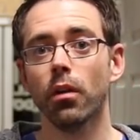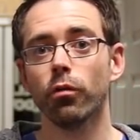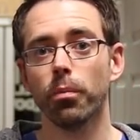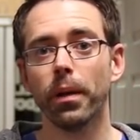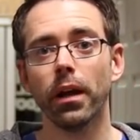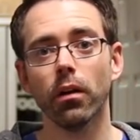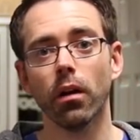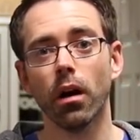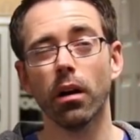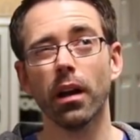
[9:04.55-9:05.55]

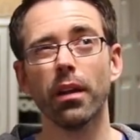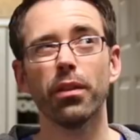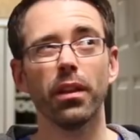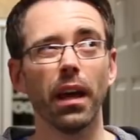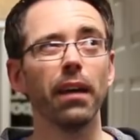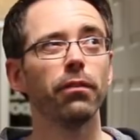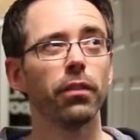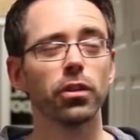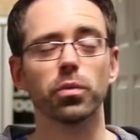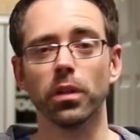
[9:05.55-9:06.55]
repair on, I think, a
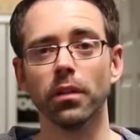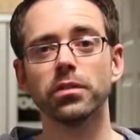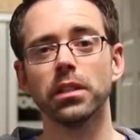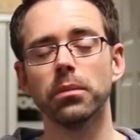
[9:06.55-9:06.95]
finished wheel I've seen